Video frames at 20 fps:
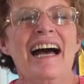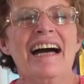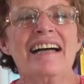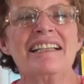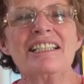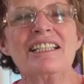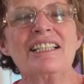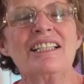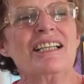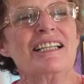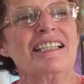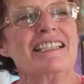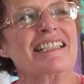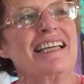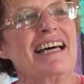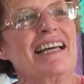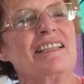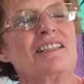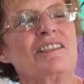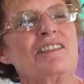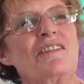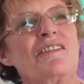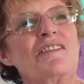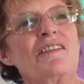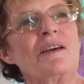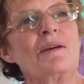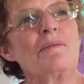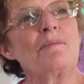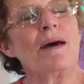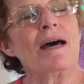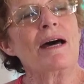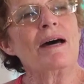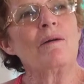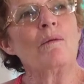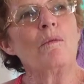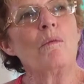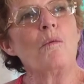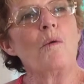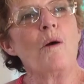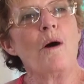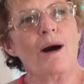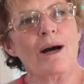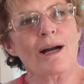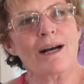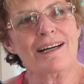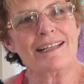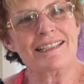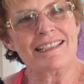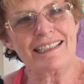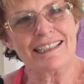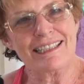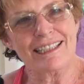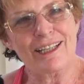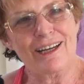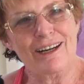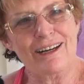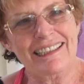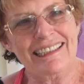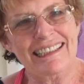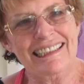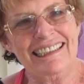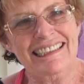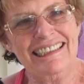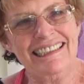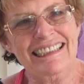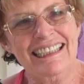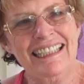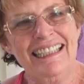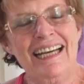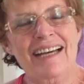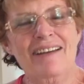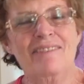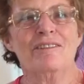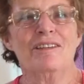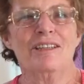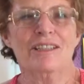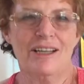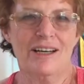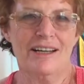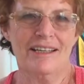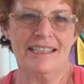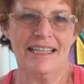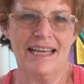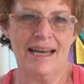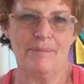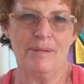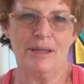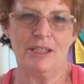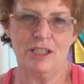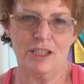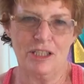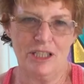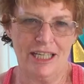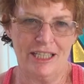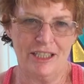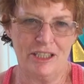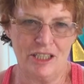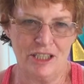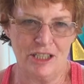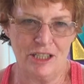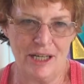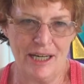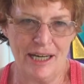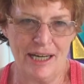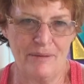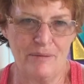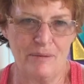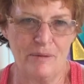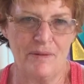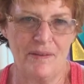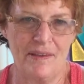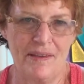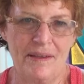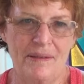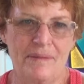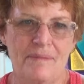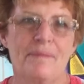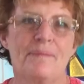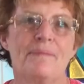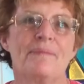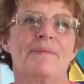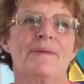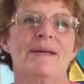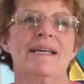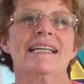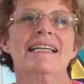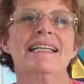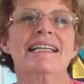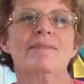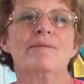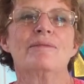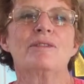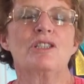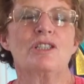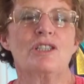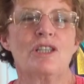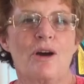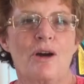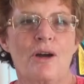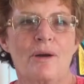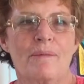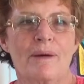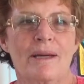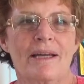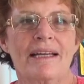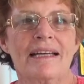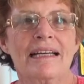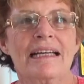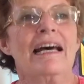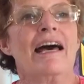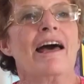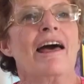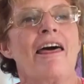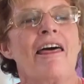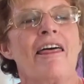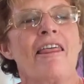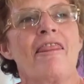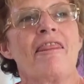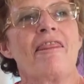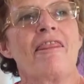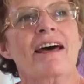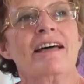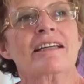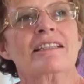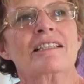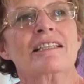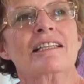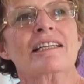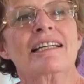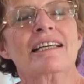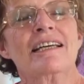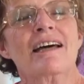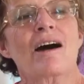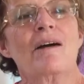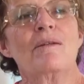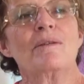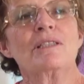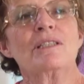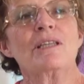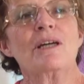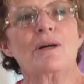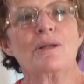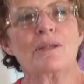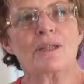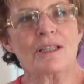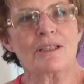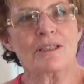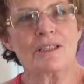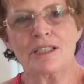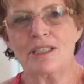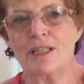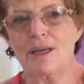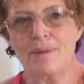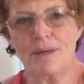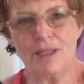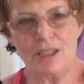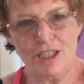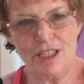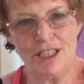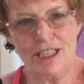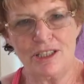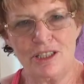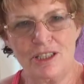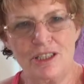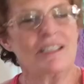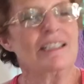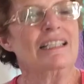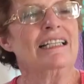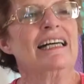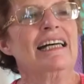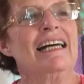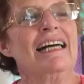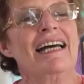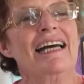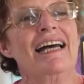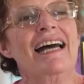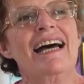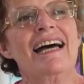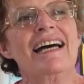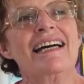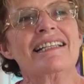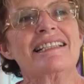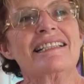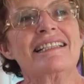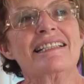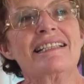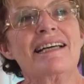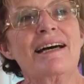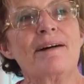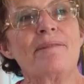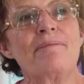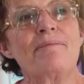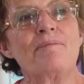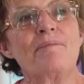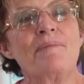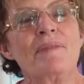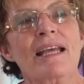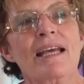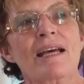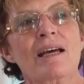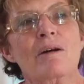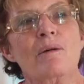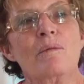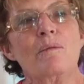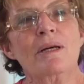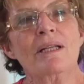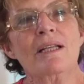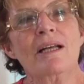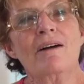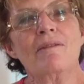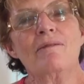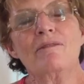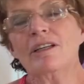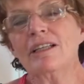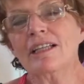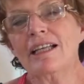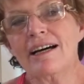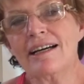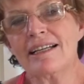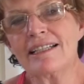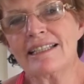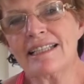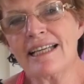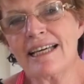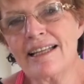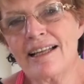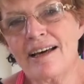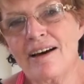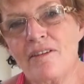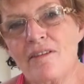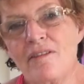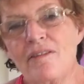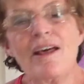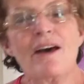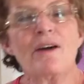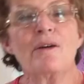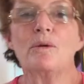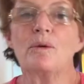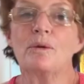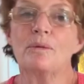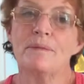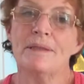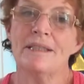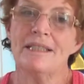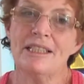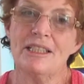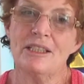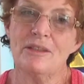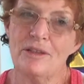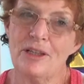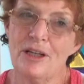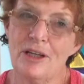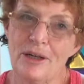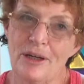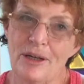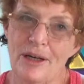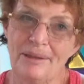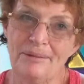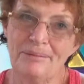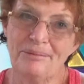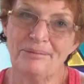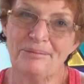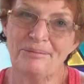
until I started to think about why I didn't like it and realised how much tension I had within me. It was showing me that I was holding so much tension. And when I realised that, that hooked me into yoga.